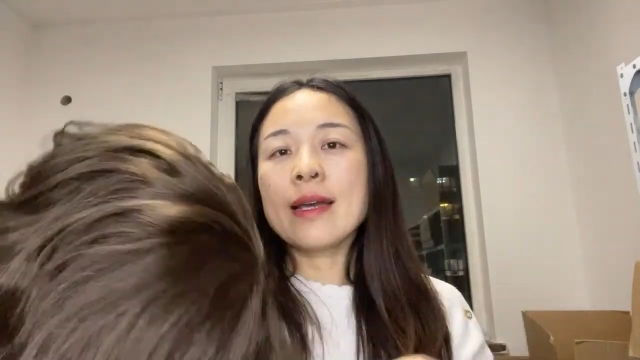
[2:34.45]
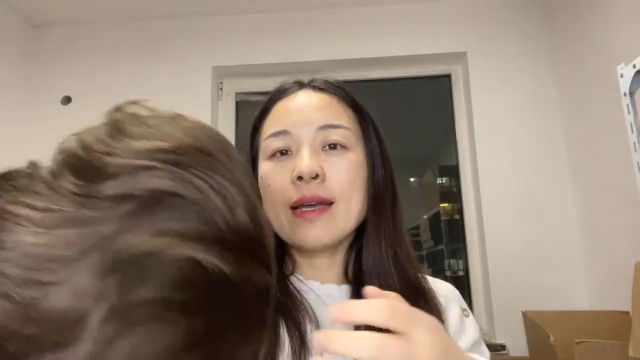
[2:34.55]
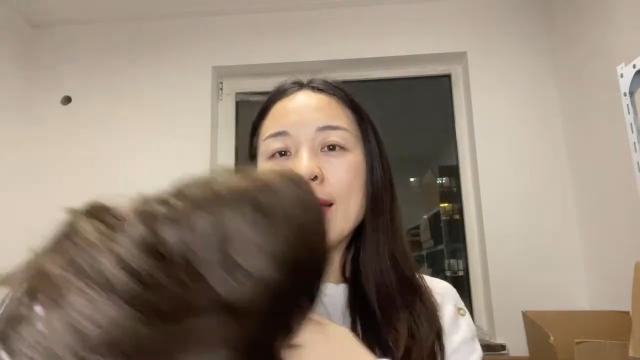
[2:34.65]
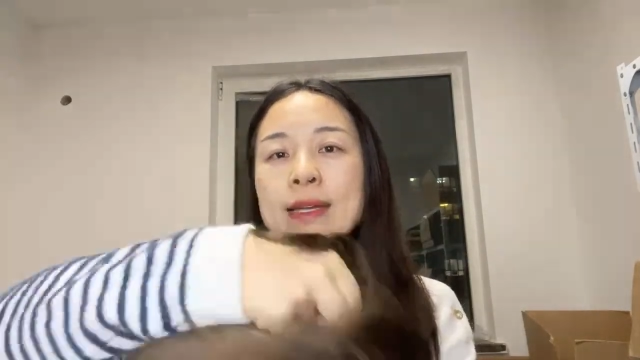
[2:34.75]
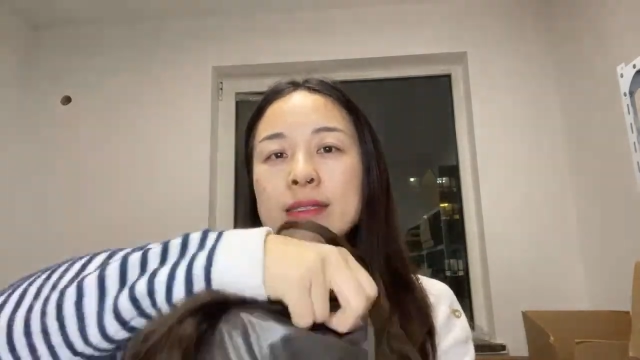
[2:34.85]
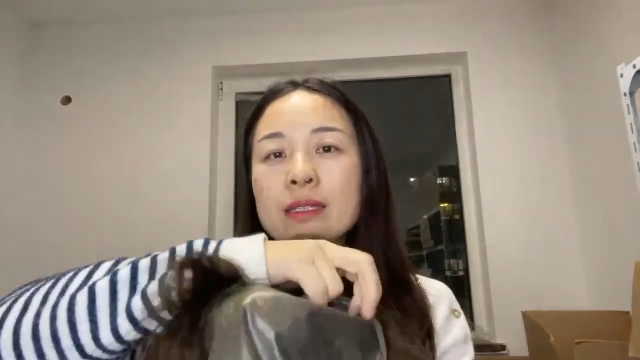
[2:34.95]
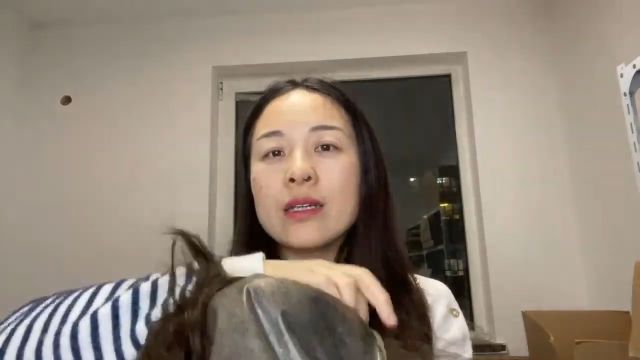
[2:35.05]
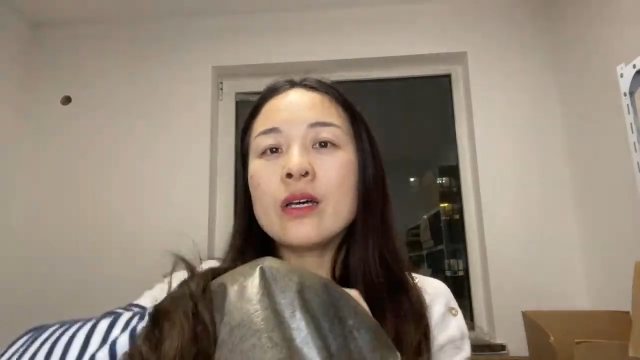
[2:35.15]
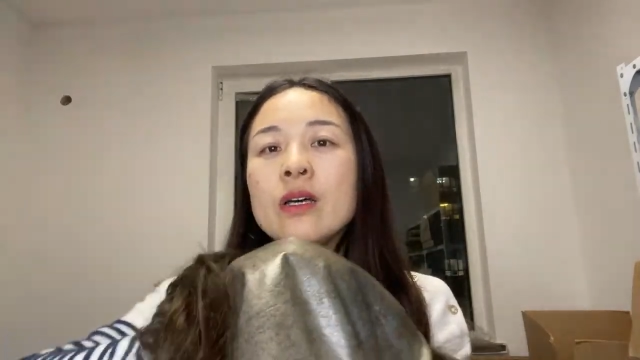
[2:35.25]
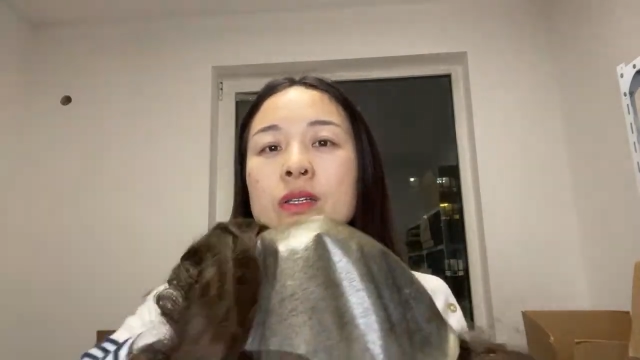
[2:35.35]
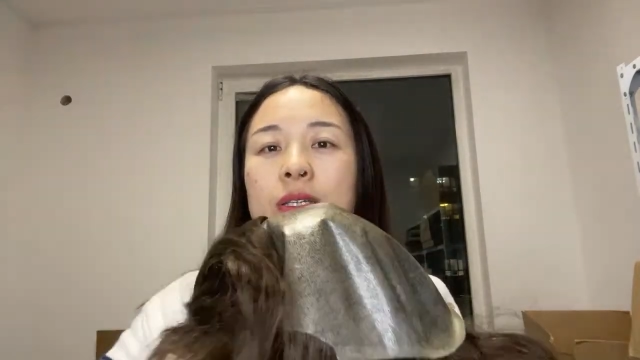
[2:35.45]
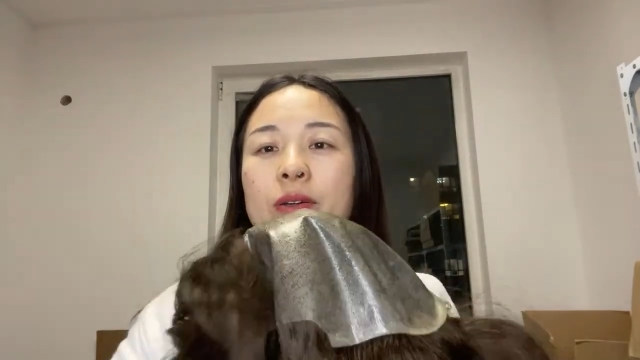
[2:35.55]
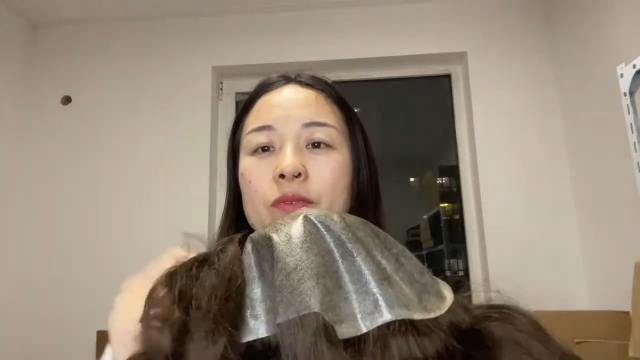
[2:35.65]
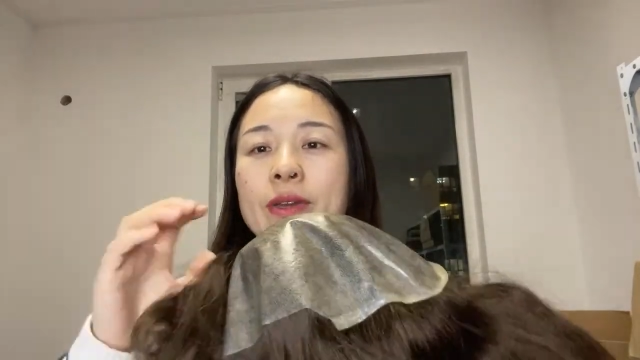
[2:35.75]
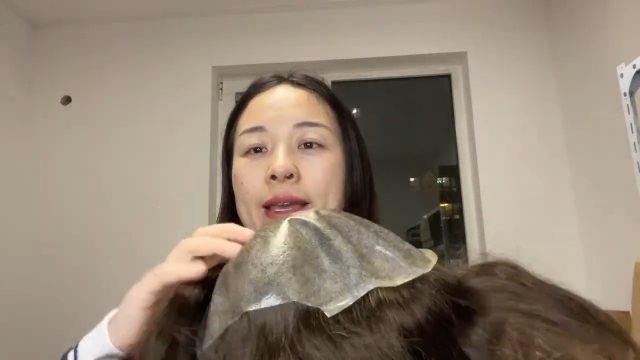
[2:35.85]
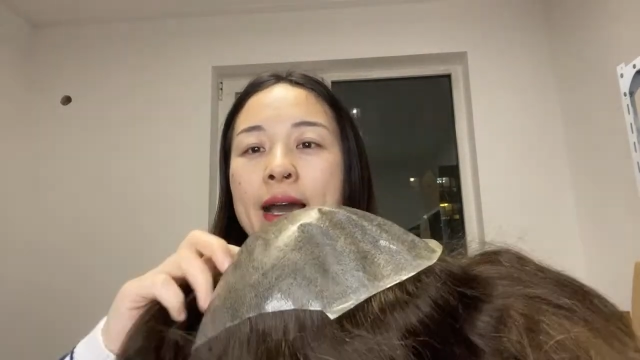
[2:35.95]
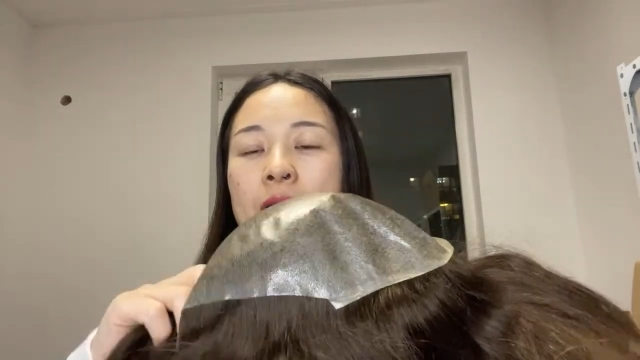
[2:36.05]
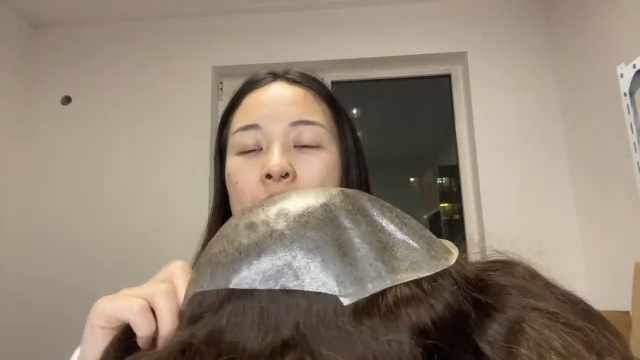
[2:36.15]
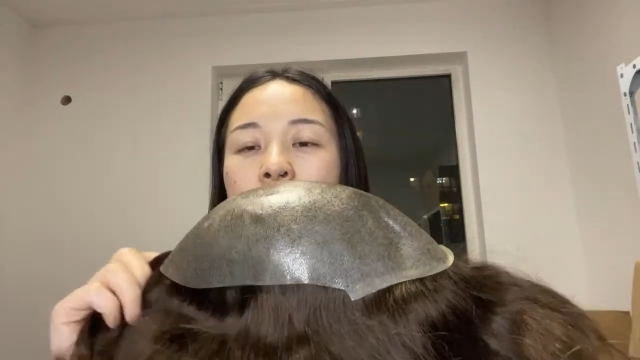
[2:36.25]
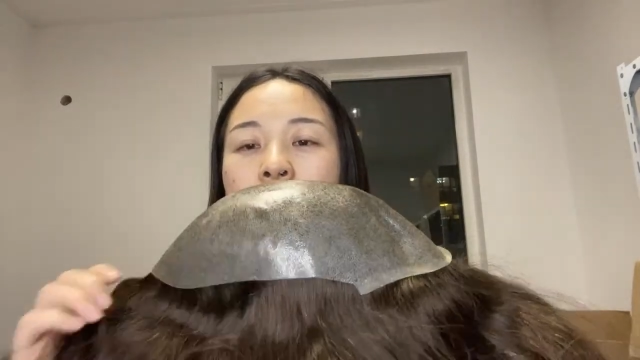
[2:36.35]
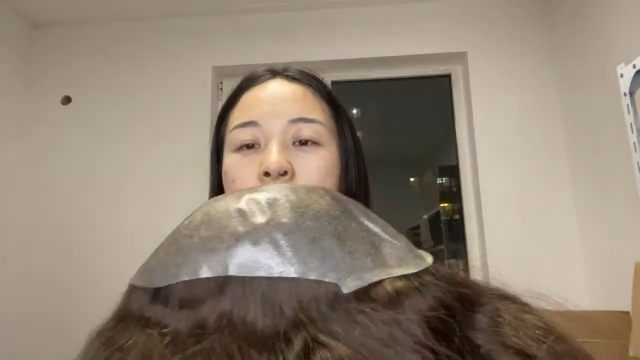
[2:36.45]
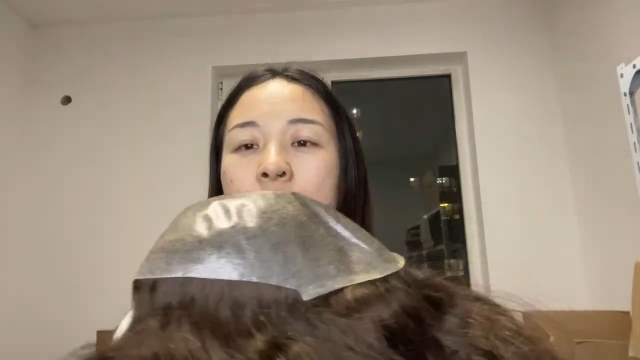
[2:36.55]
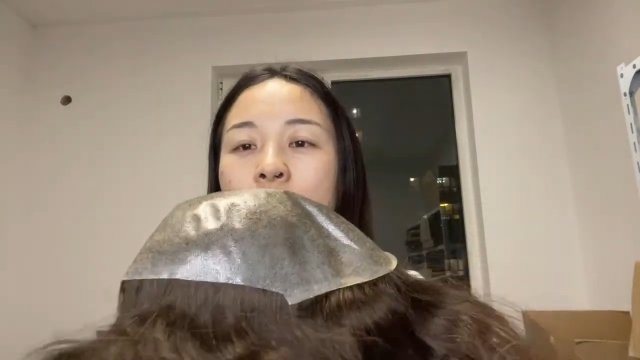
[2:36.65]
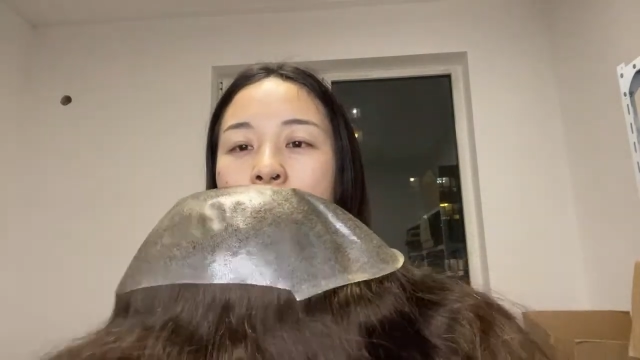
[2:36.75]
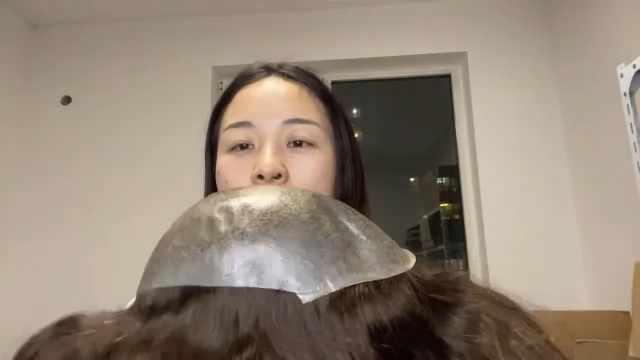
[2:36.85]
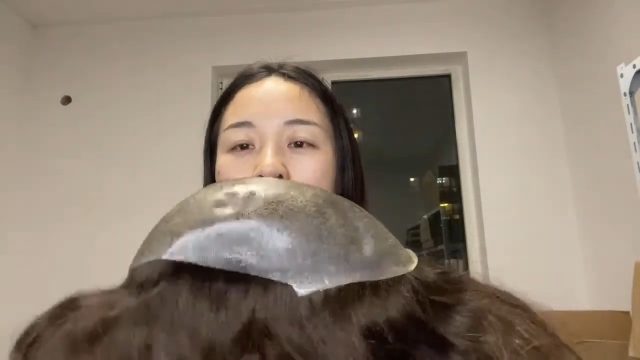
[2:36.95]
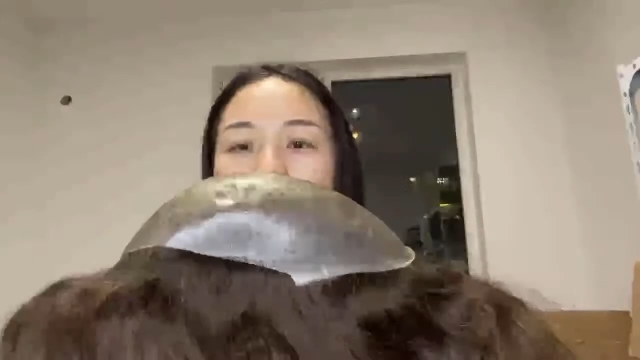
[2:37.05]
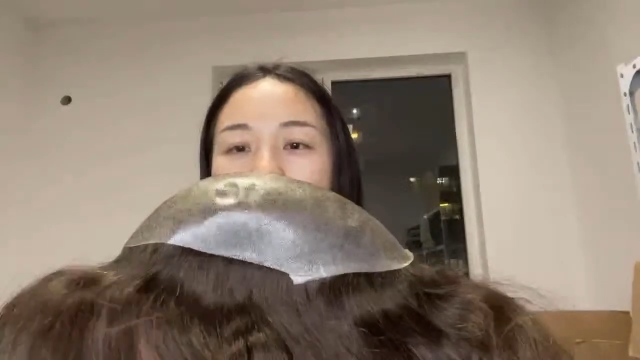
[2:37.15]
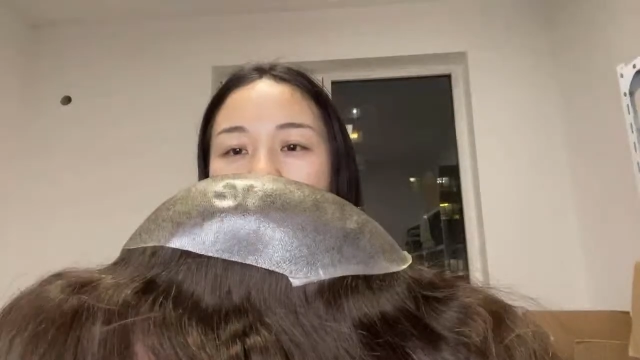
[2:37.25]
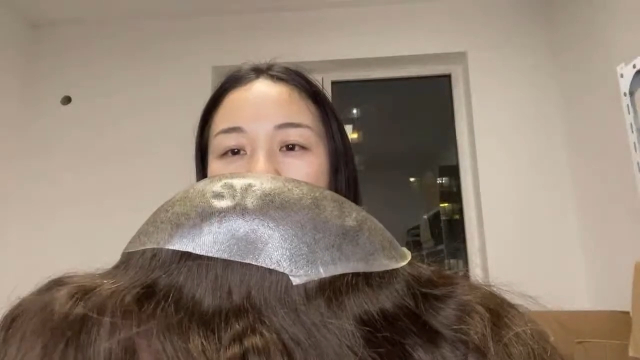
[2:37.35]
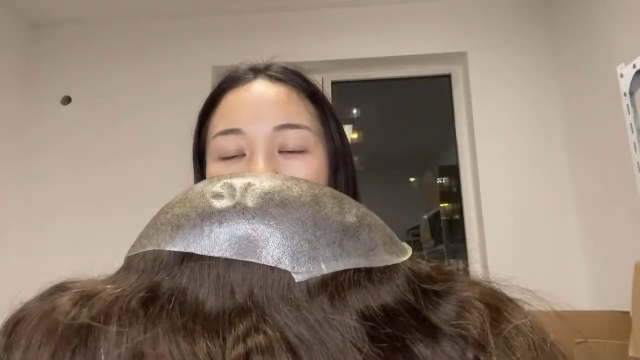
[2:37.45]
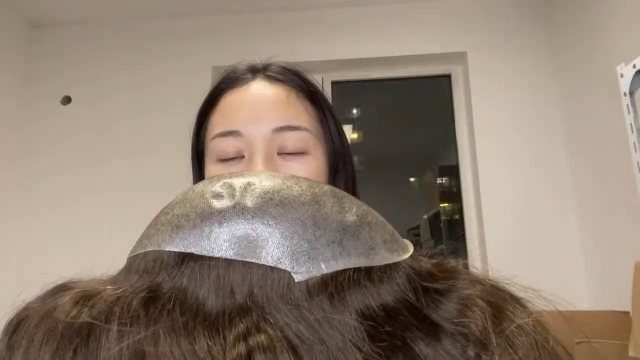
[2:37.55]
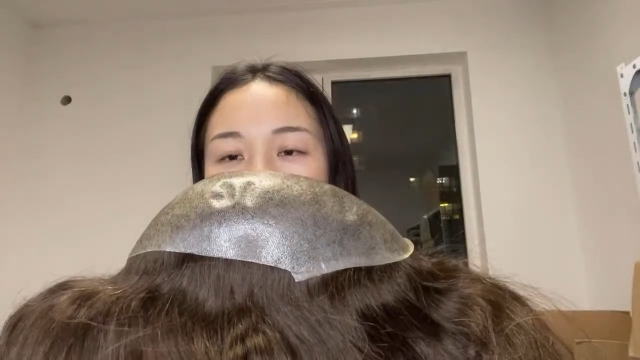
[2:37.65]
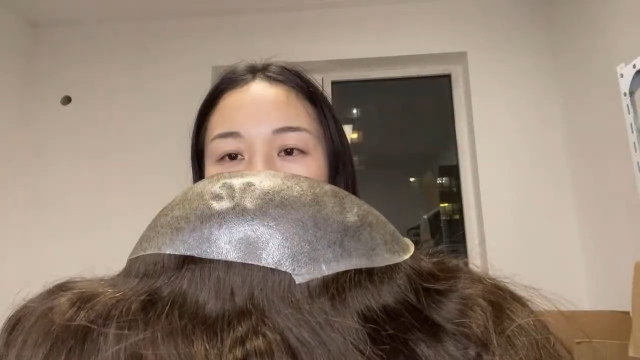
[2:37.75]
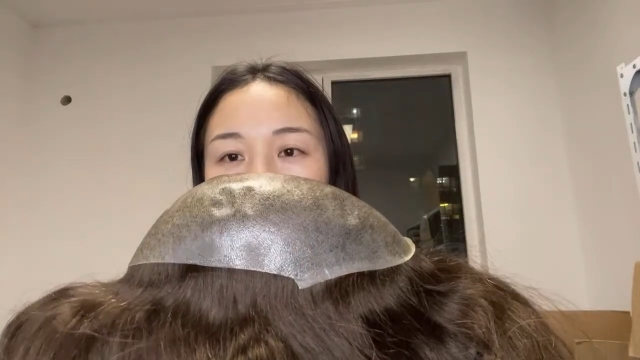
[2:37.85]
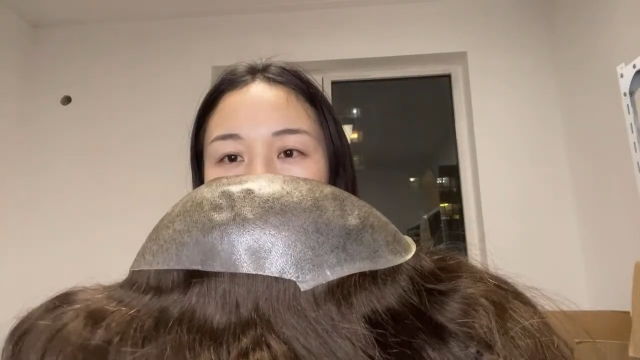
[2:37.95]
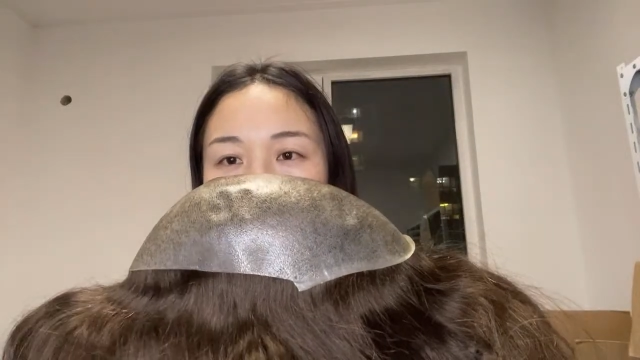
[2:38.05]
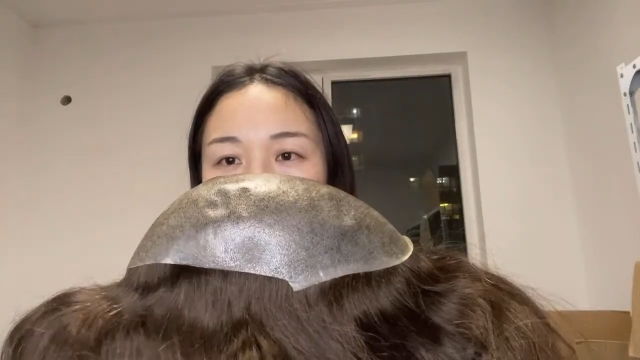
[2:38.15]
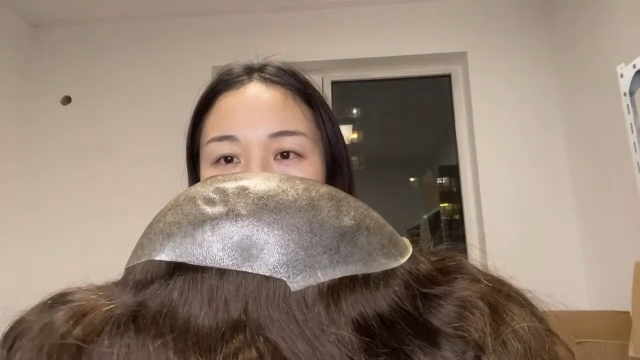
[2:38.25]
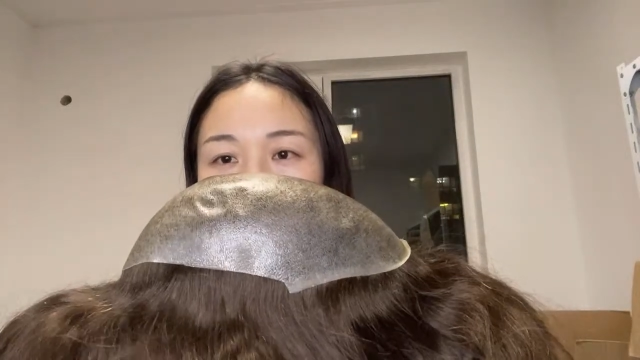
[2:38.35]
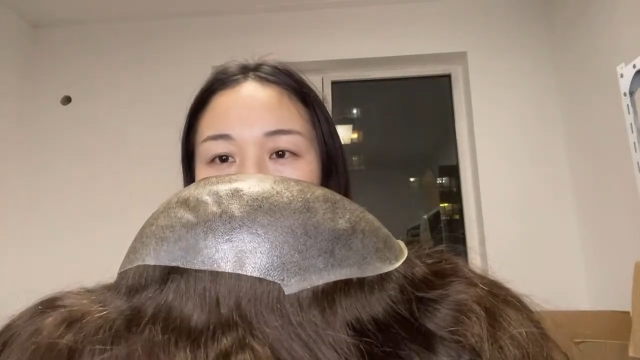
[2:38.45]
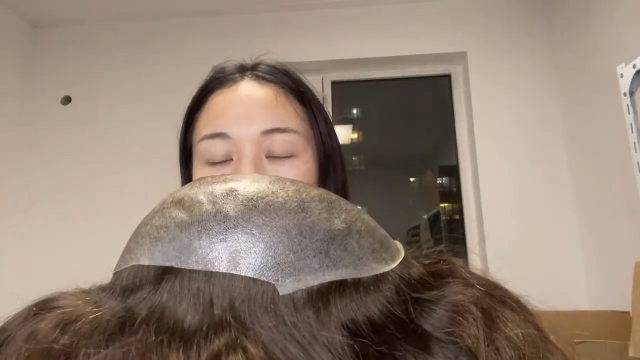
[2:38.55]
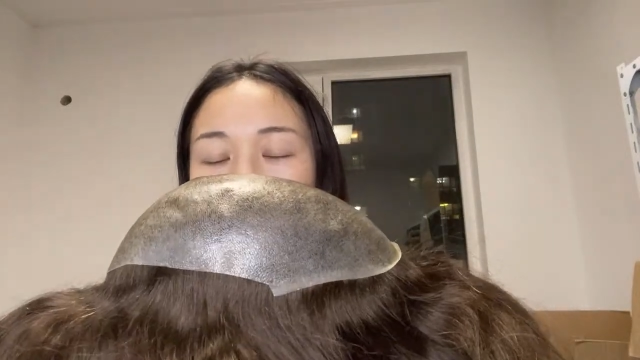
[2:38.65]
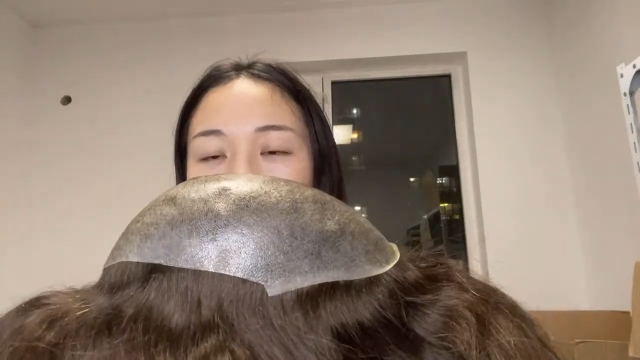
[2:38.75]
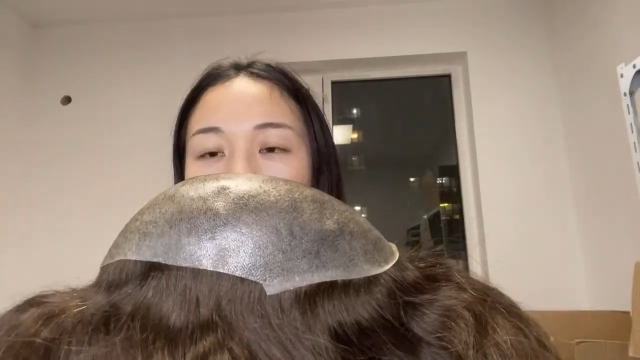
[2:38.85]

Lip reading: And we are also can make custom orders for you.